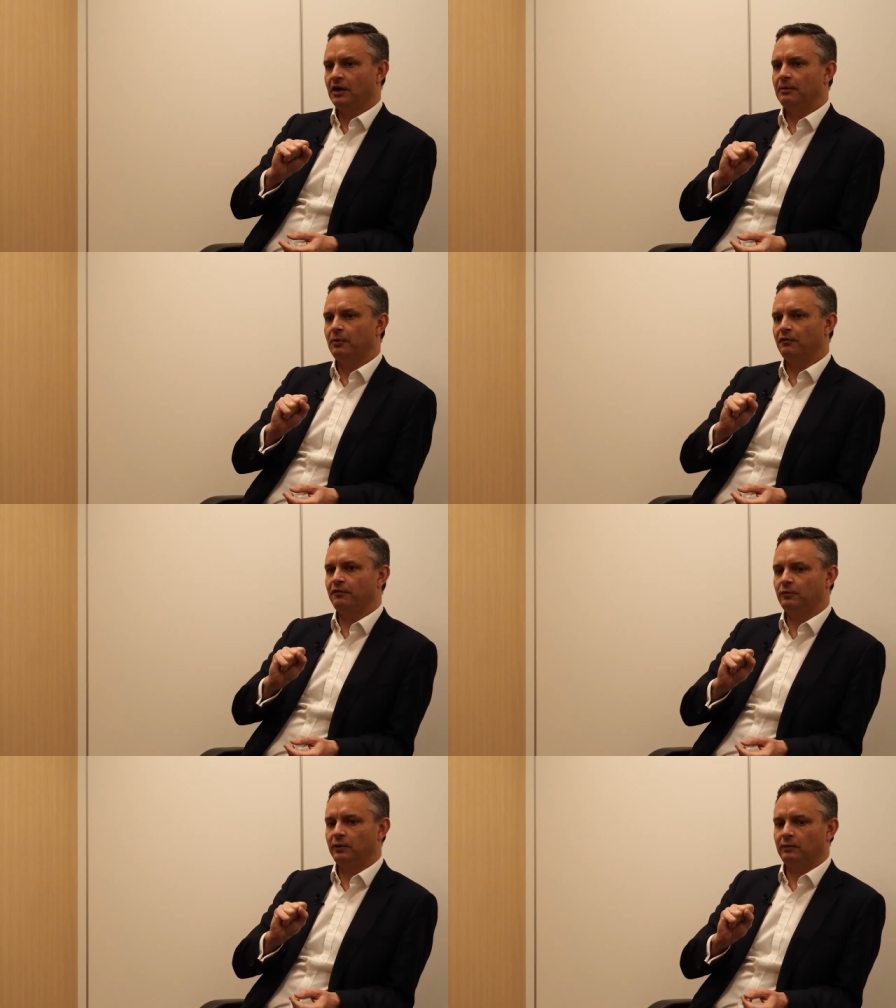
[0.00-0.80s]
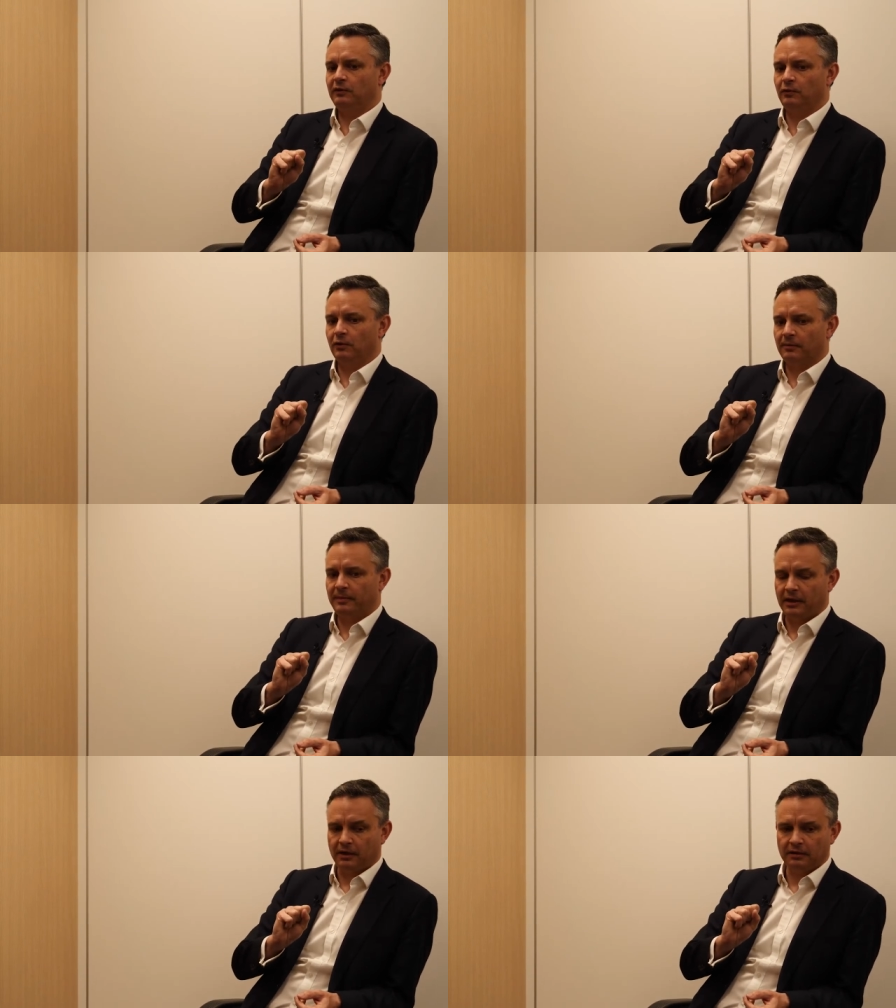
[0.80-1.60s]
um, often when we talk
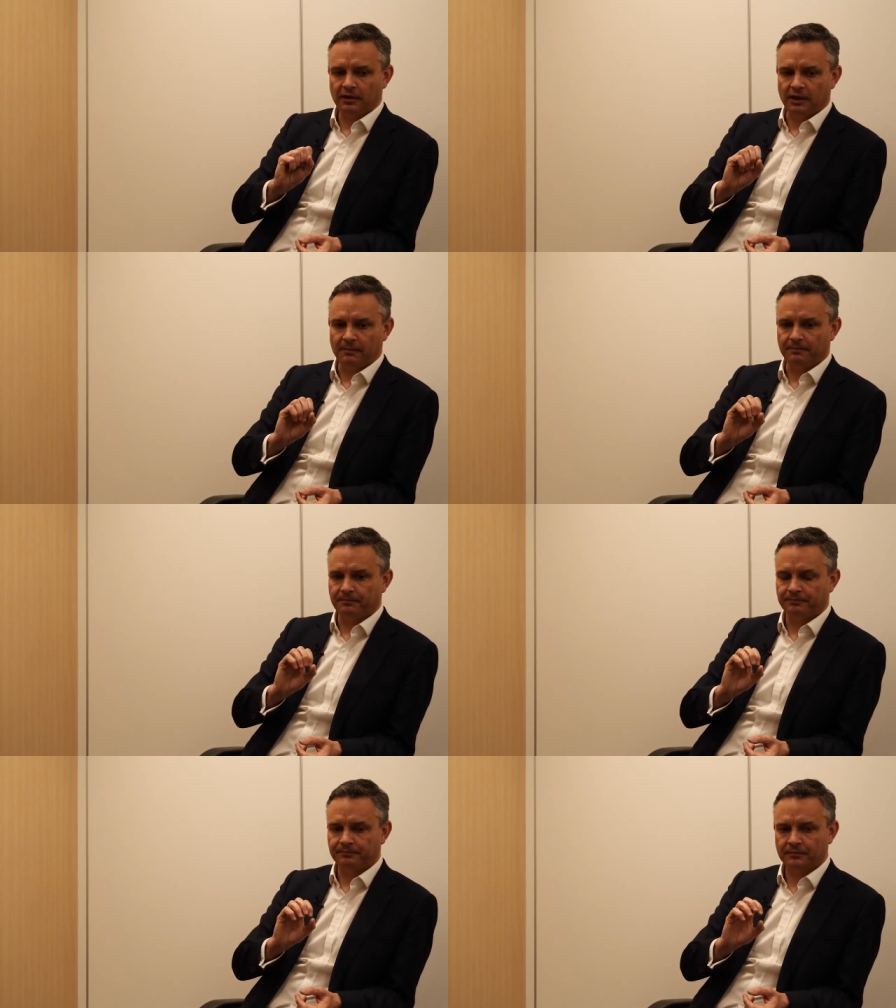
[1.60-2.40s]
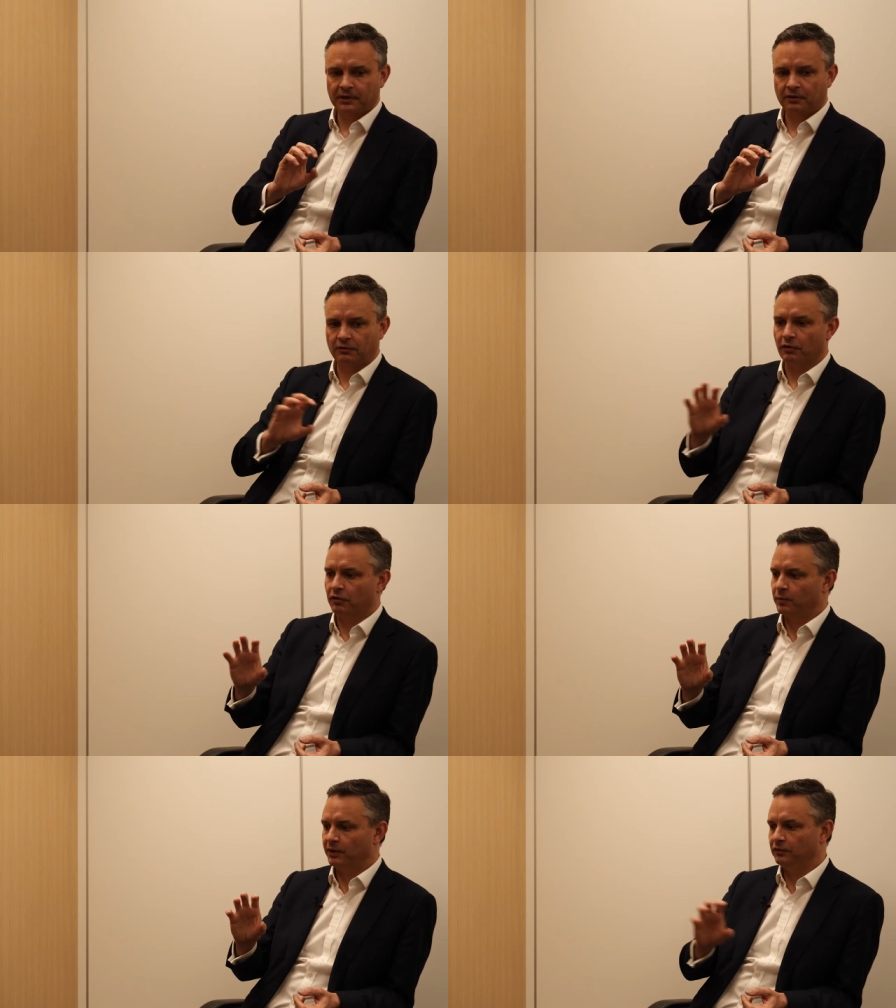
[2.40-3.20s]
about um,
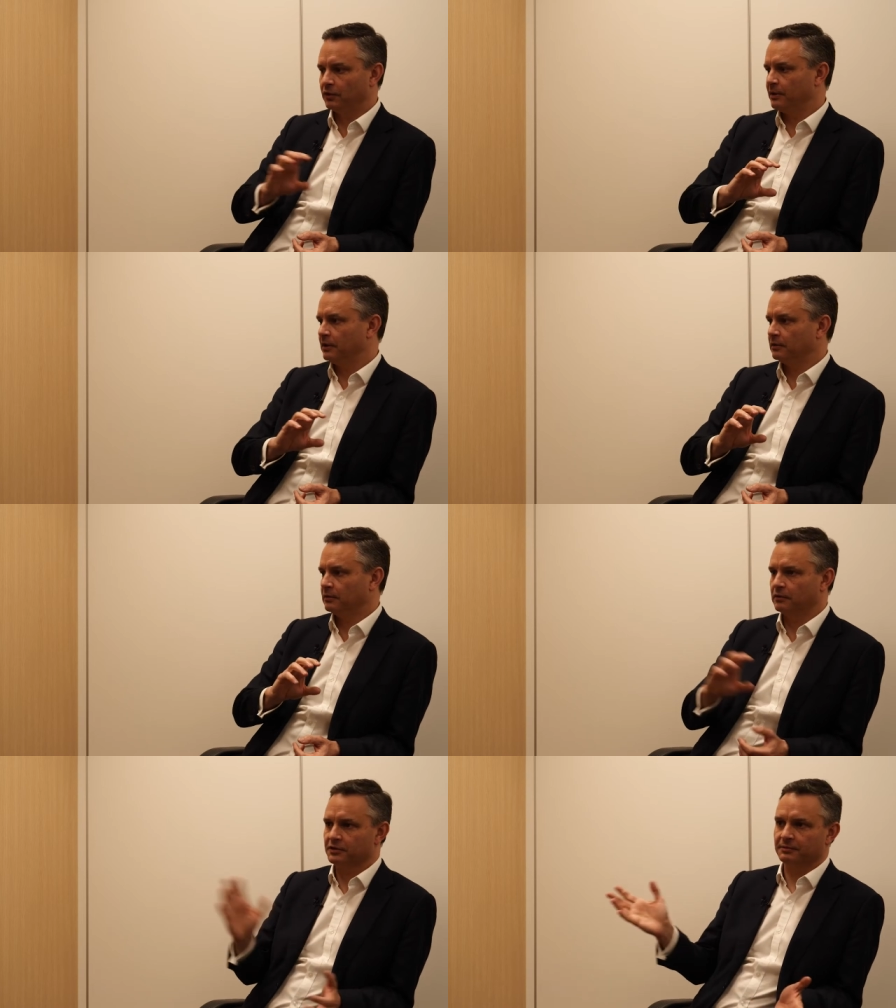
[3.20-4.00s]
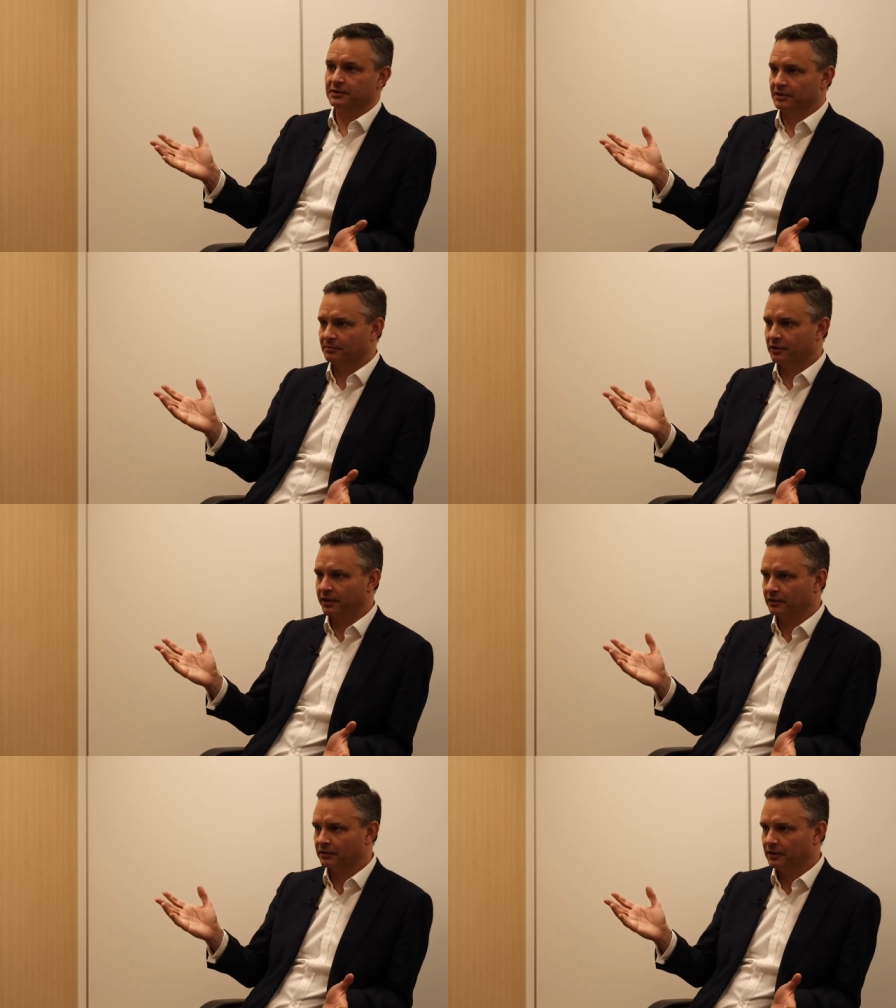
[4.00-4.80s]
growth, we talk about gross domestic product.